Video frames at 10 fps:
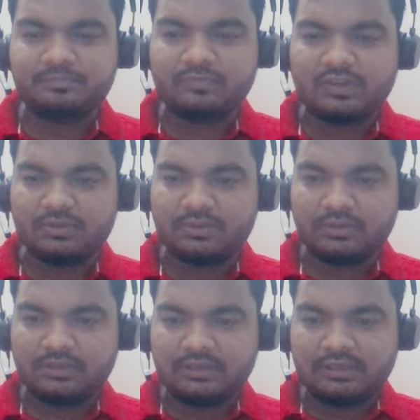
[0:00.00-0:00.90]

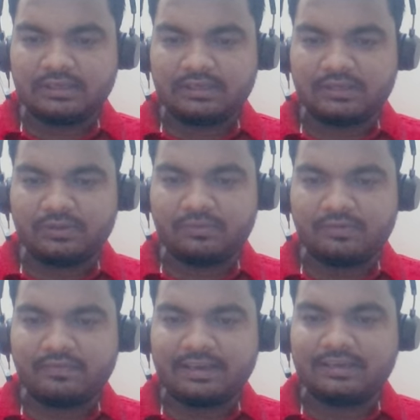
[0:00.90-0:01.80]
So you will
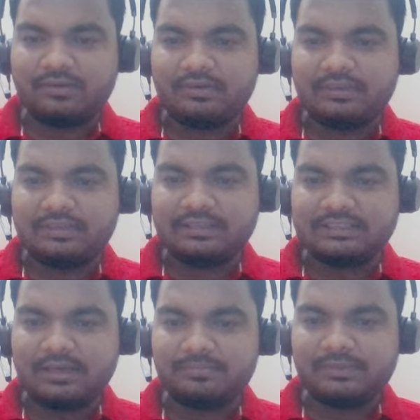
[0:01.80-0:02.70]
find out in the
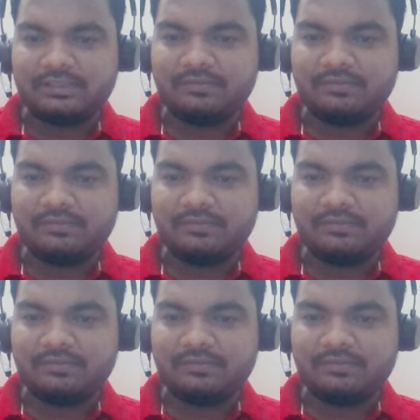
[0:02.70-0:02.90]
example,